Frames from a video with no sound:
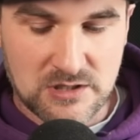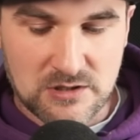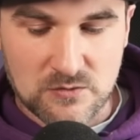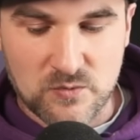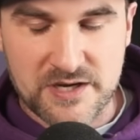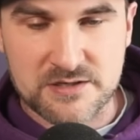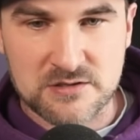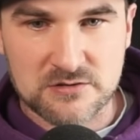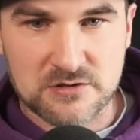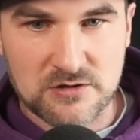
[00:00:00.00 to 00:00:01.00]

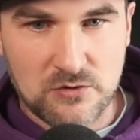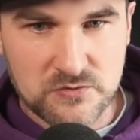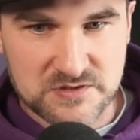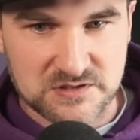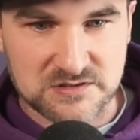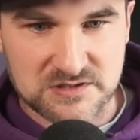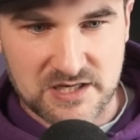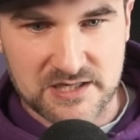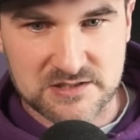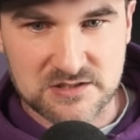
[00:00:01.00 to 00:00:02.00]
When closing
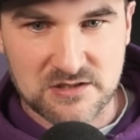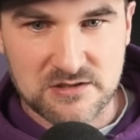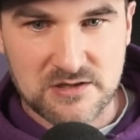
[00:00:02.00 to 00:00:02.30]
that,